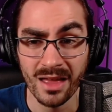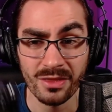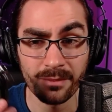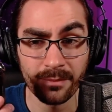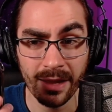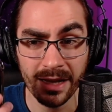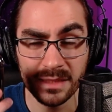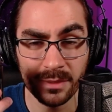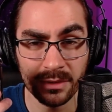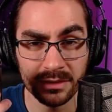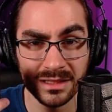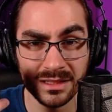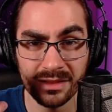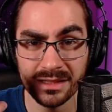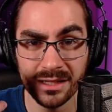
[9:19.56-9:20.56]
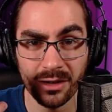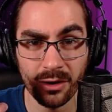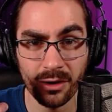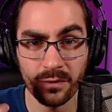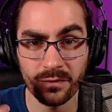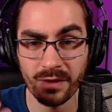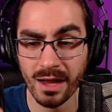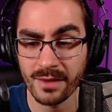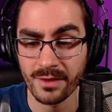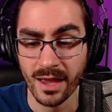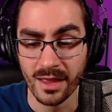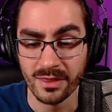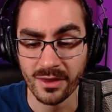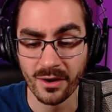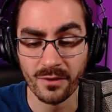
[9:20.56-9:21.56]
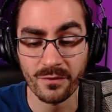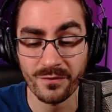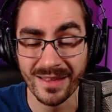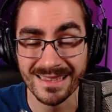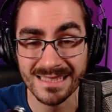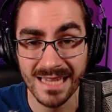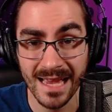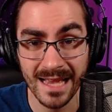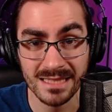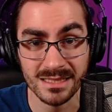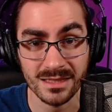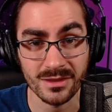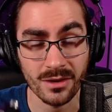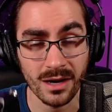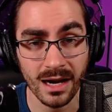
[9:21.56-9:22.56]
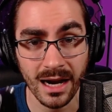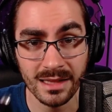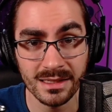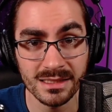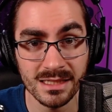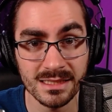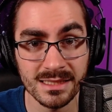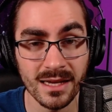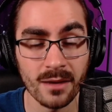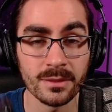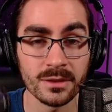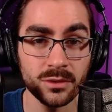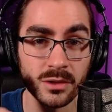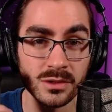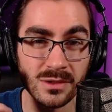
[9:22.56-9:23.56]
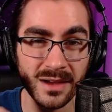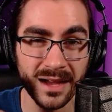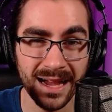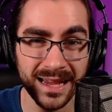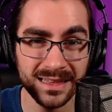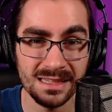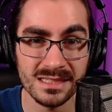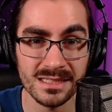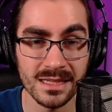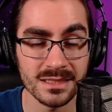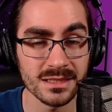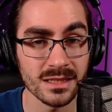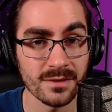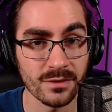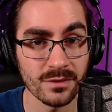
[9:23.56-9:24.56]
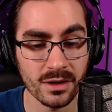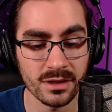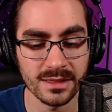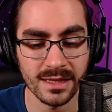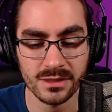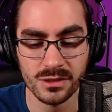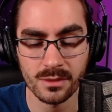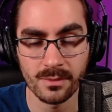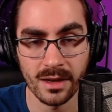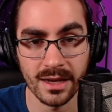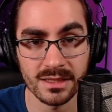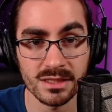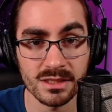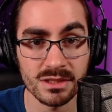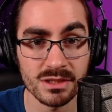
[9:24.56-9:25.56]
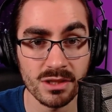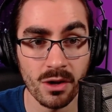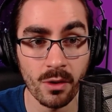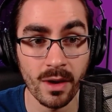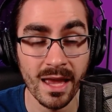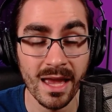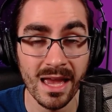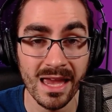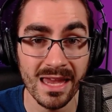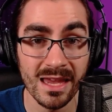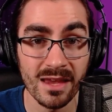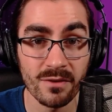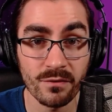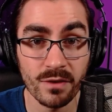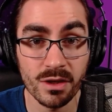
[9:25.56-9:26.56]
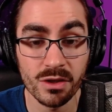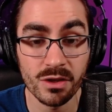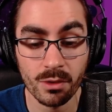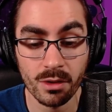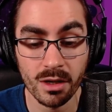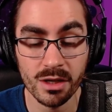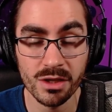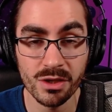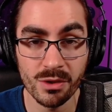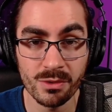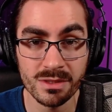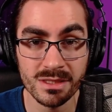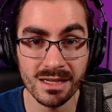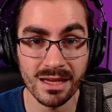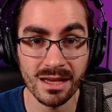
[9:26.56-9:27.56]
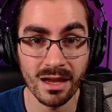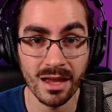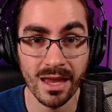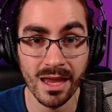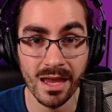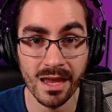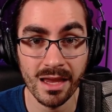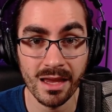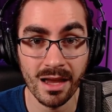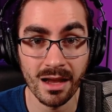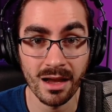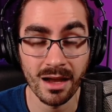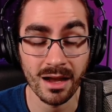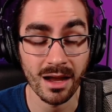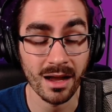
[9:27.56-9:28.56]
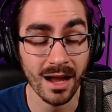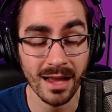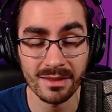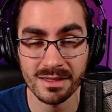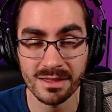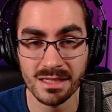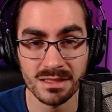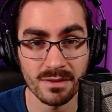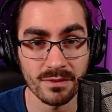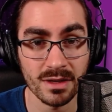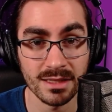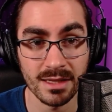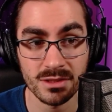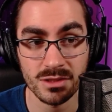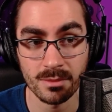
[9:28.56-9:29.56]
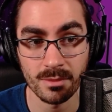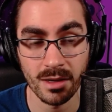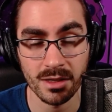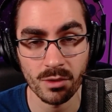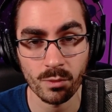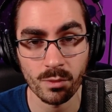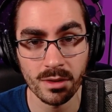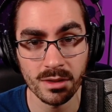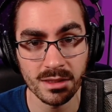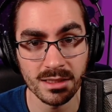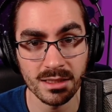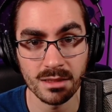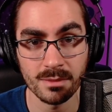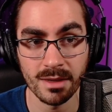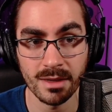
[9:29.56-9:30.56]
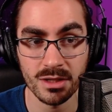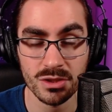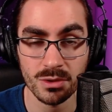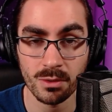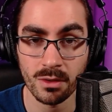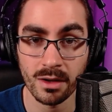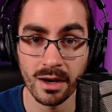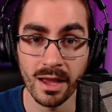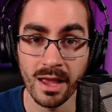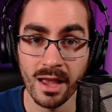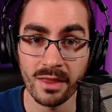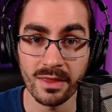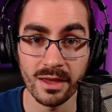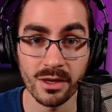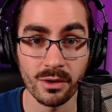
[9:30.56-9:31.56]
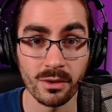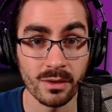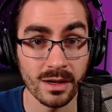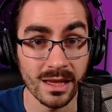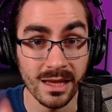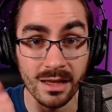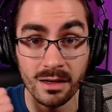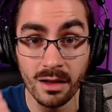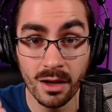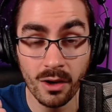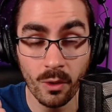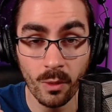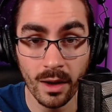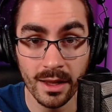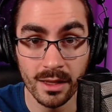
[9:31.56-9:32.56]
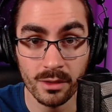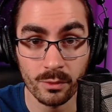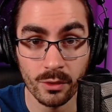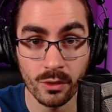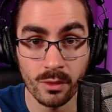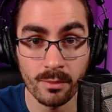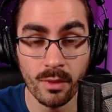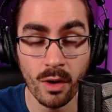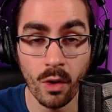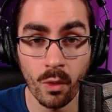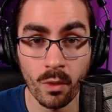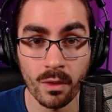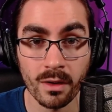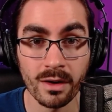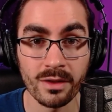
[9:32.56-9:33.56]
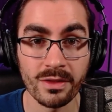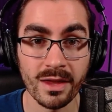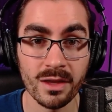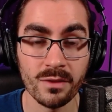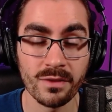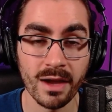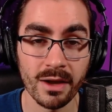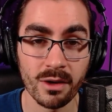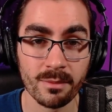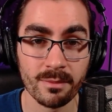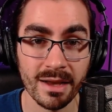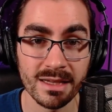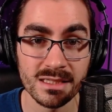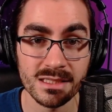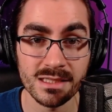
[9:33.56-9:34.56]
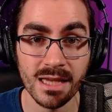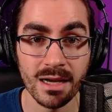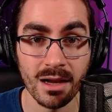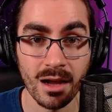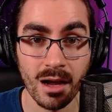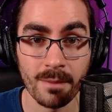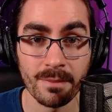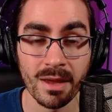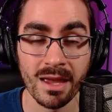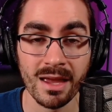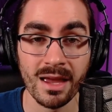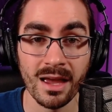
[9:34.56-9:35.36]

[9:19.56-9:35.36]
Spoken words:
mics built into the DR05, they're fantastic. They're highly detailed, but they're also highly sensitive. They're condenser mics. So if you're using a highly sensitive condenser mic, you really need to make sure that you're in a quiet room, or that you've got your mic set up